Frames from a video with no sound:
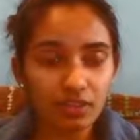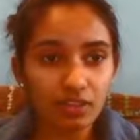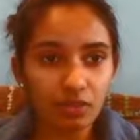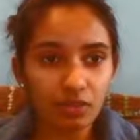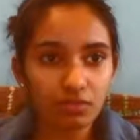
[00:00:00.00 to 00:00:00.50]

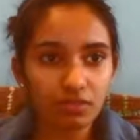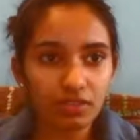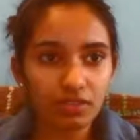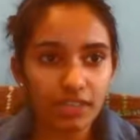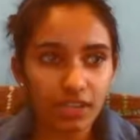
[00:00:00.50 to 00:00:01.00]
you know,
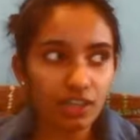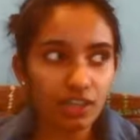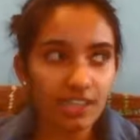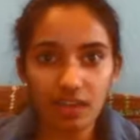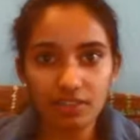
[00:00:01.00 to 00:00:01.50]
get
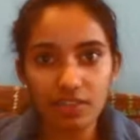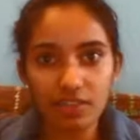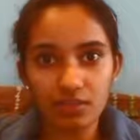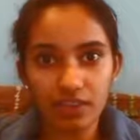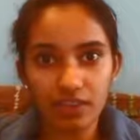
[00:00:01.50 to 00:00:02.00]
our talents
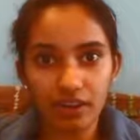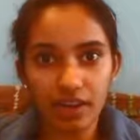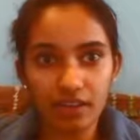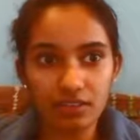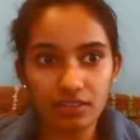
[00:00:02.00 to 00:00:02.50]
out
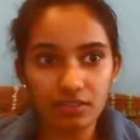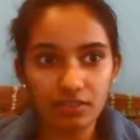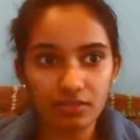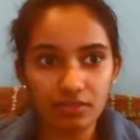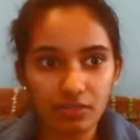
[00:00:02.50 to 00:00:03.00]
there,
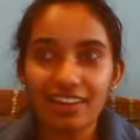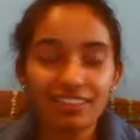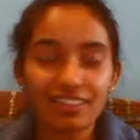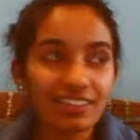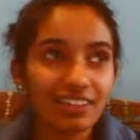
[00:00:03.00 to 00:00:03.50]

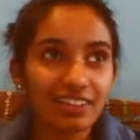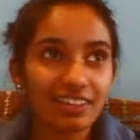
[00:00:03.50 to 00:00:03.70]
and